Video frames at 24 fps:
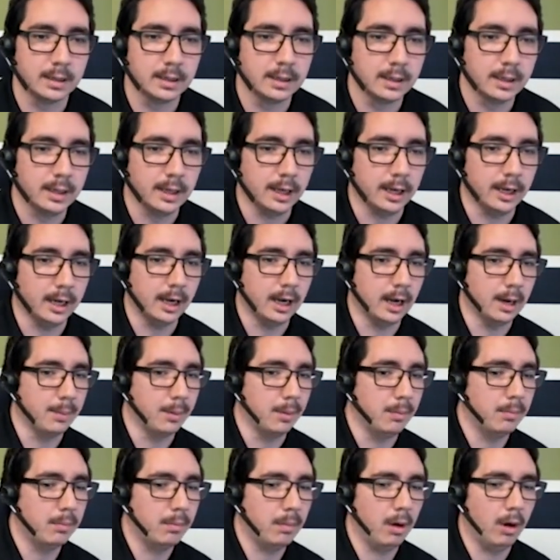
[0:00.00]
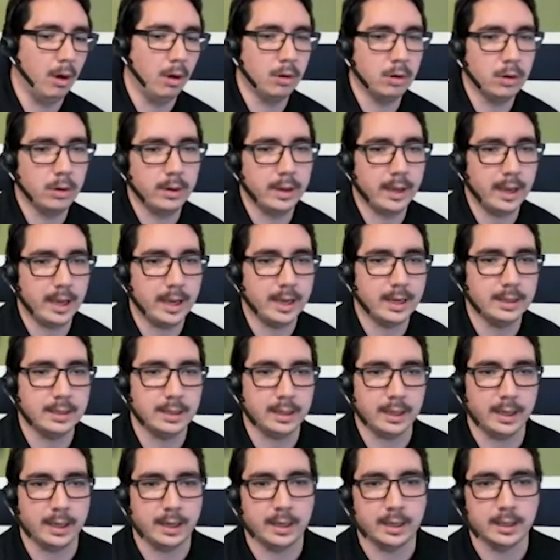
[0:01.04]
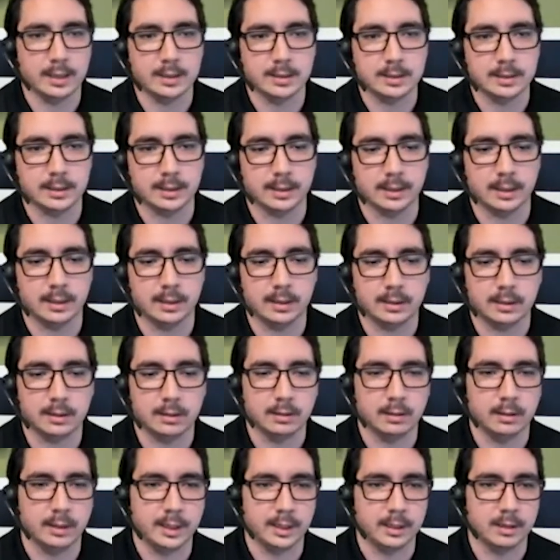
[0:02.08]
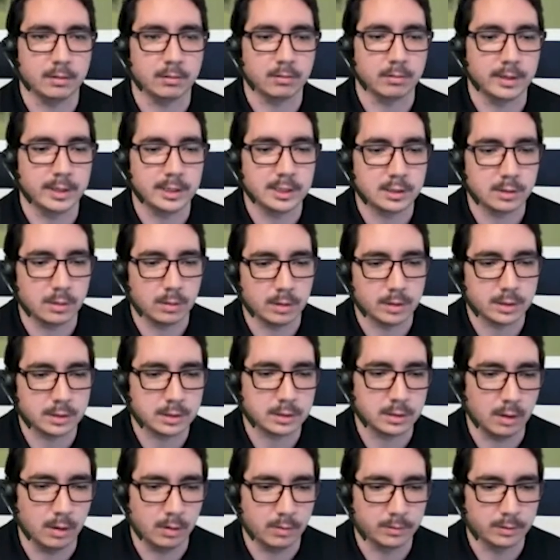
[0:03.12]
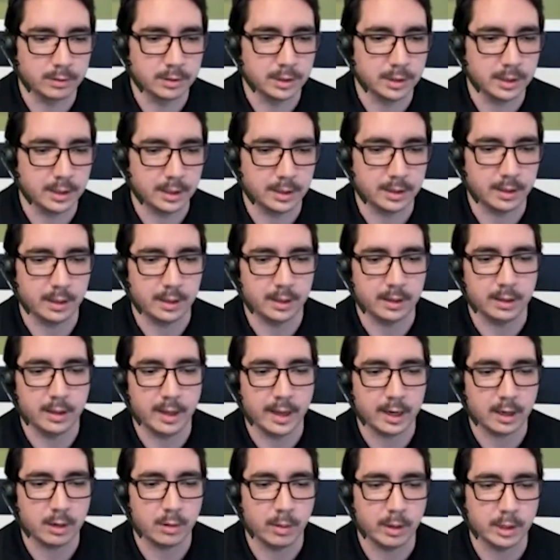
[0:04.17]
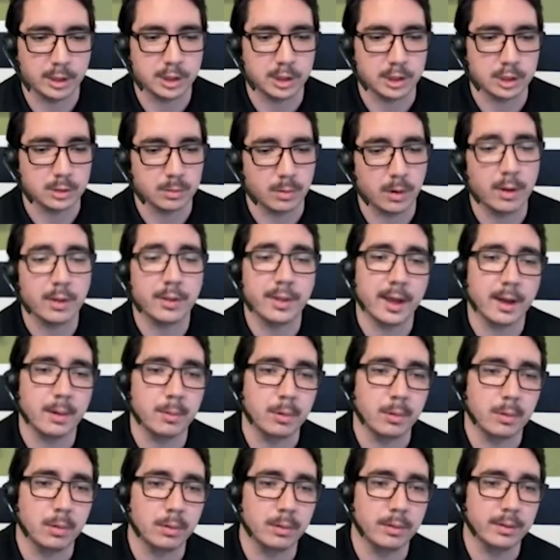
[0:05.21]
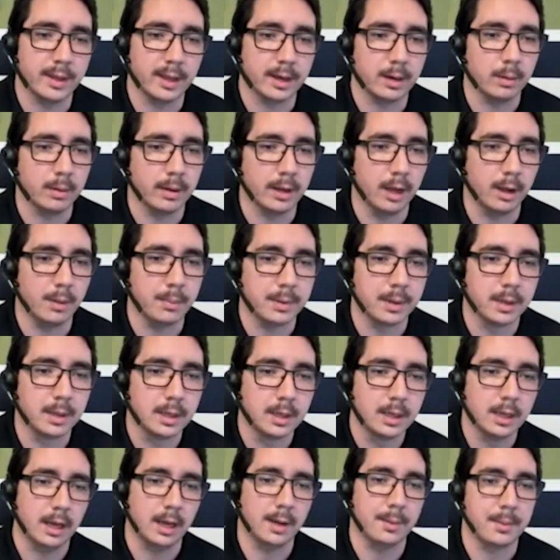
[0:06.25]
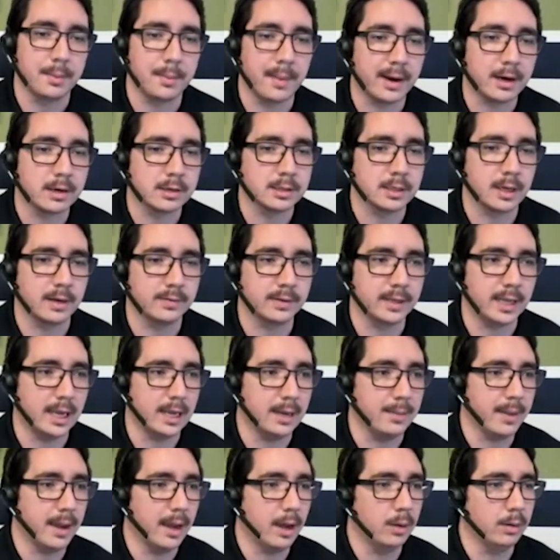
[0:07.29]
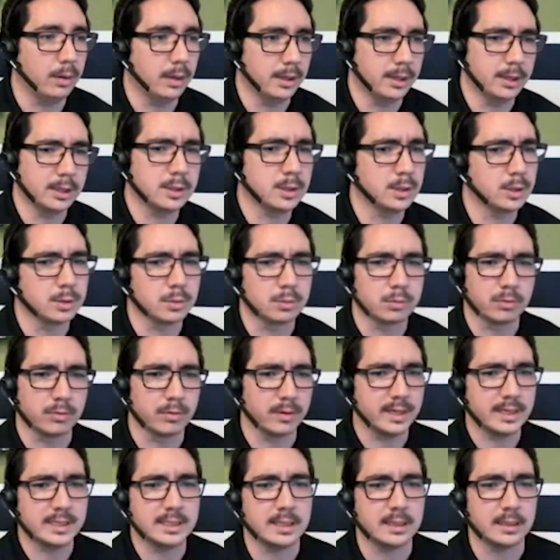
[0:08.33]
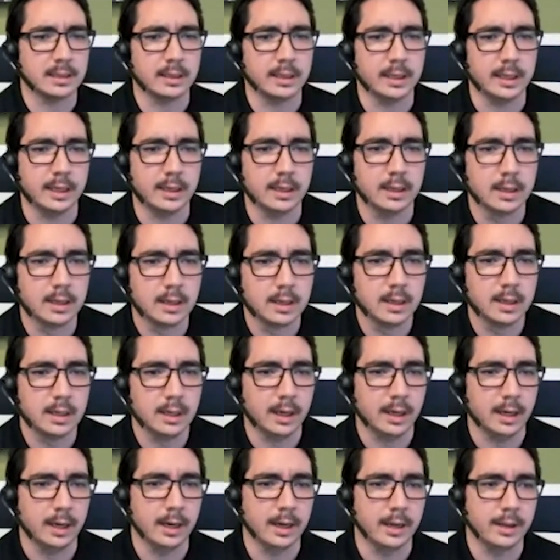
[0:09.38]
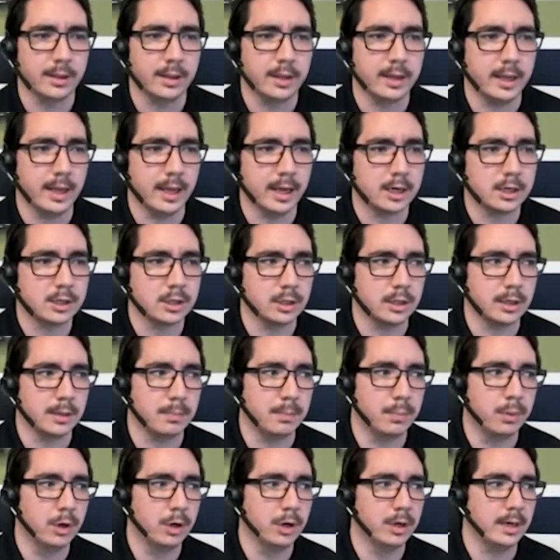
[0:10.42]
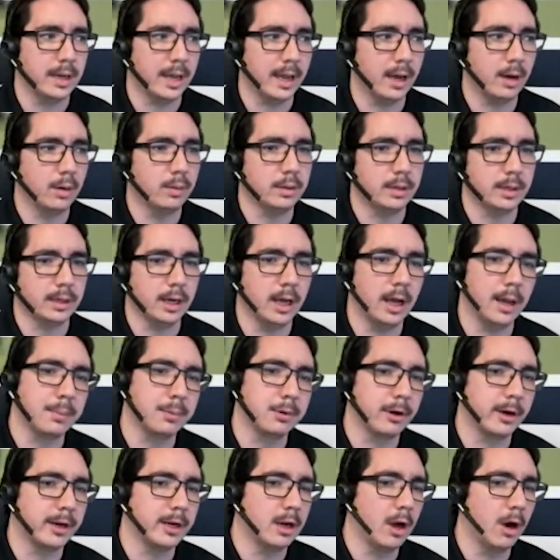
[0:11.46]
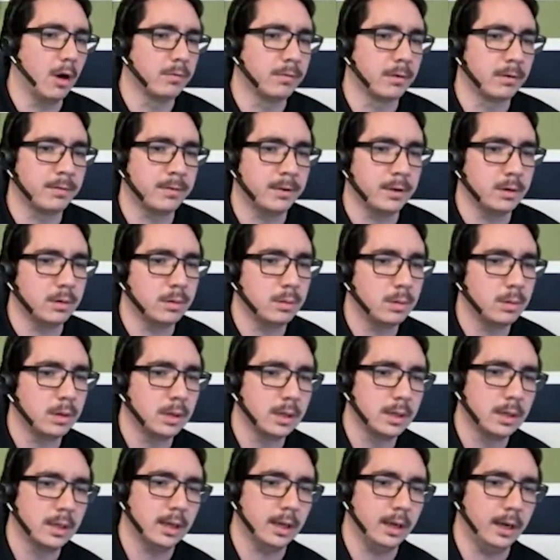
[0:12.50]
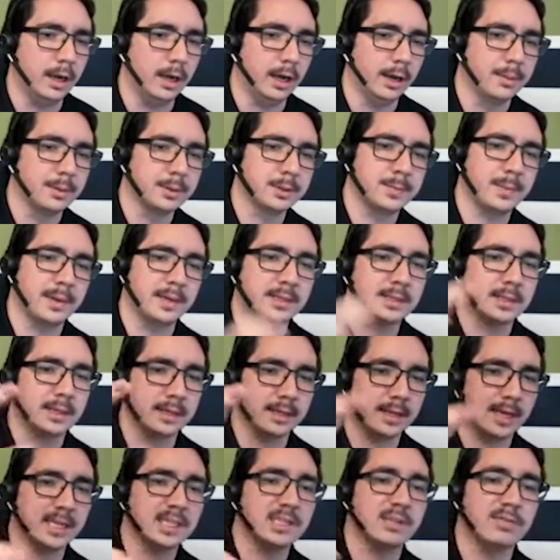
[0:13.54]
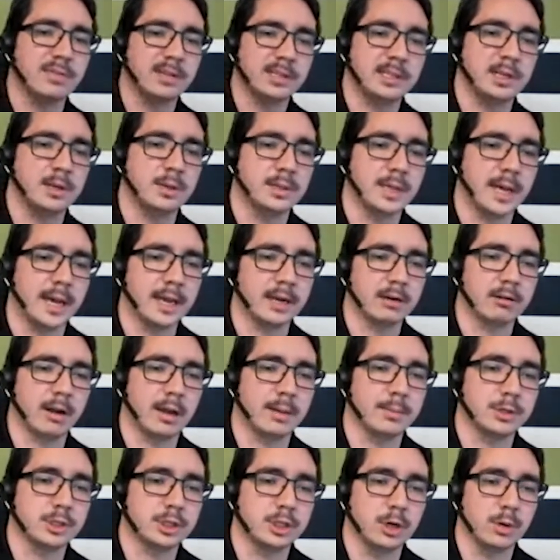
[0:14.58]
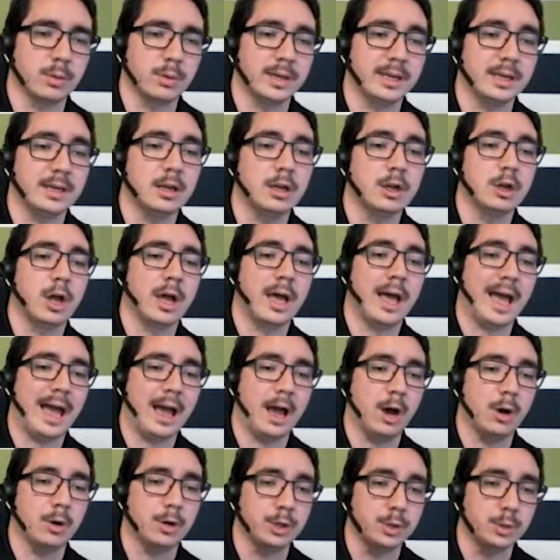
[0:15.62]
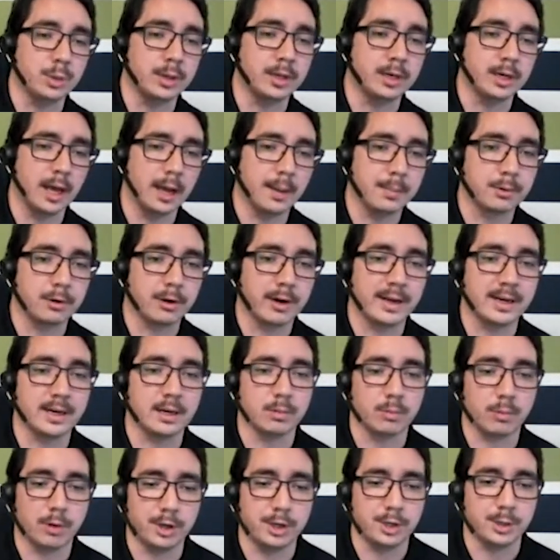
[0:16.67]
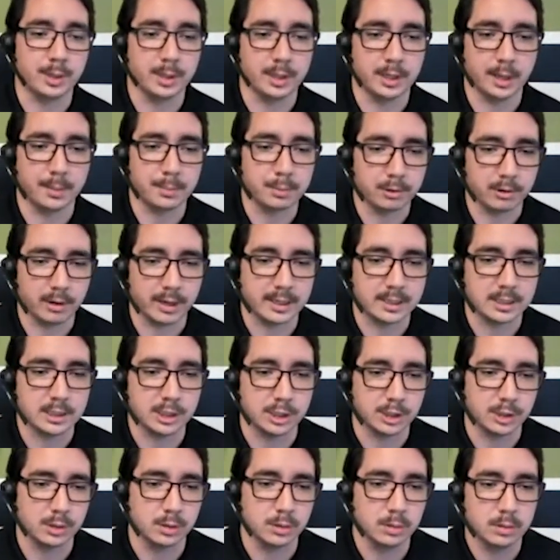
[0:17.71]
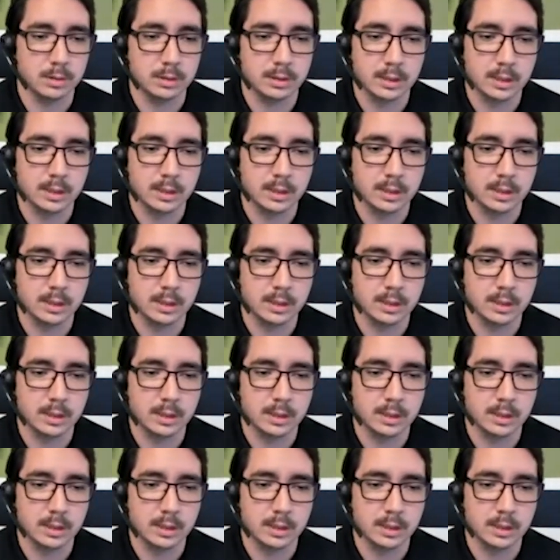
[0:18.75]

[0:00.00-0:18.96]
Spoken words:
I'll go ahead and link a resource over to you in that question as well. That'll help. But Microsoft came out, and this was recently, they actually put out an upgrade overview. It's basically a nice video diagram showing how you can upgrade and what you can upgrade to.